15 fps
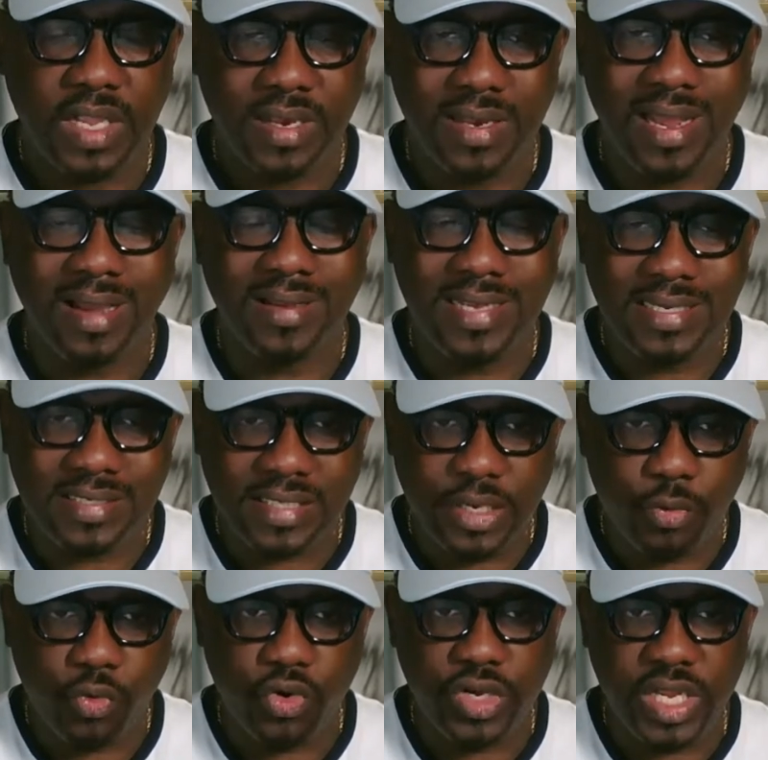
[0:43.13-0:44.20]
Now, it's the
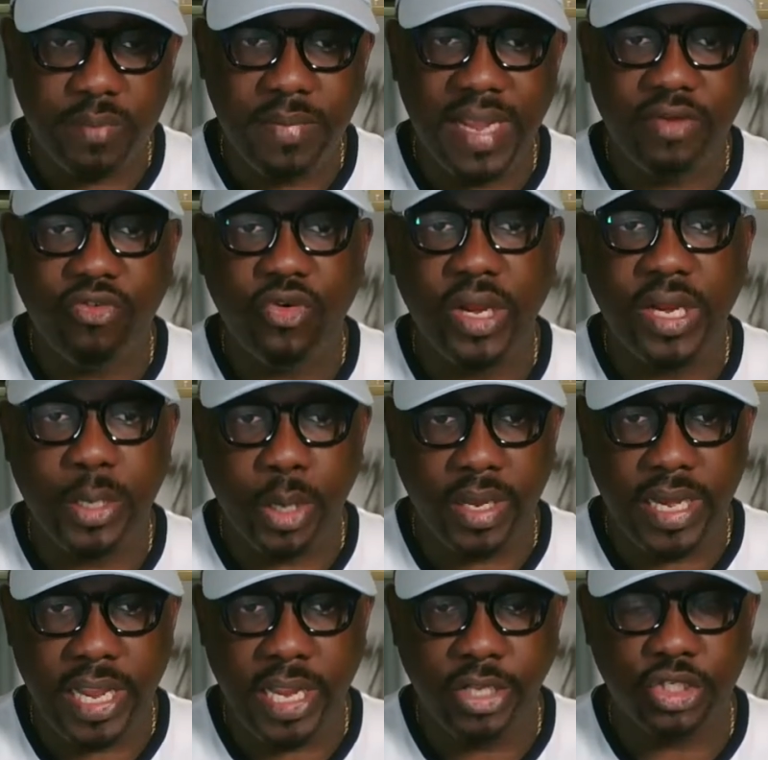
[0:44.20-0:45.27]
rudimentary
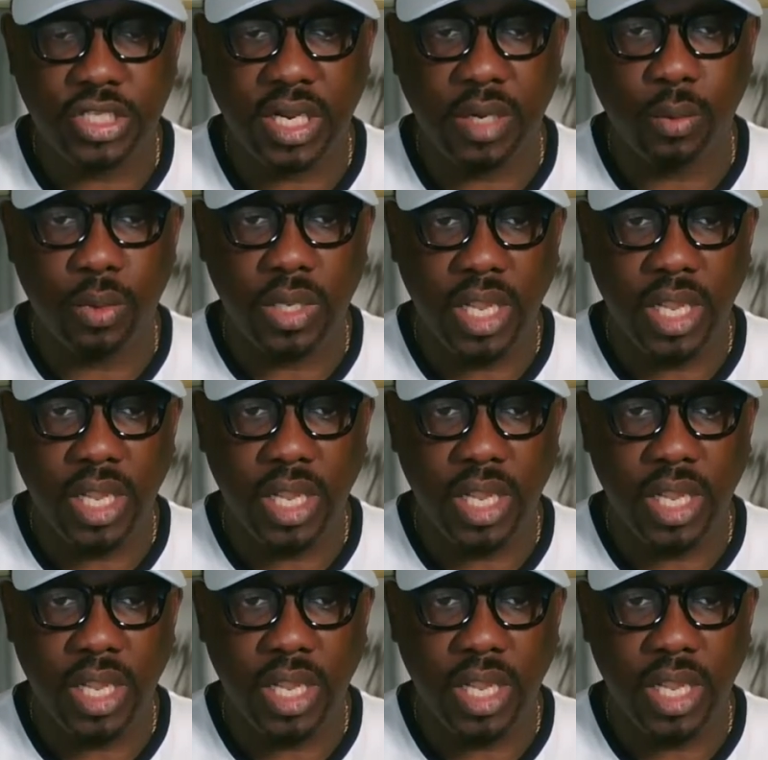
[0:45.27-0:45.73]
knowledge that will